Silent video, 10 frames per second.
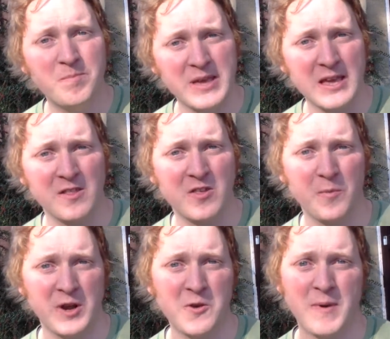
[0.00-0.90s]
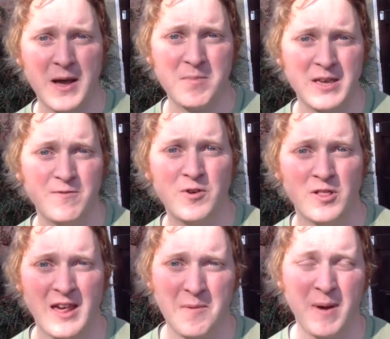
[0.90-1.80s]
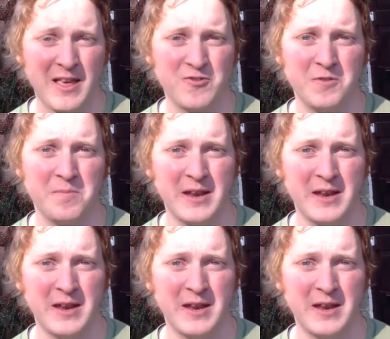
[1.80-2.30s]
being someone who might be in full-time pastoral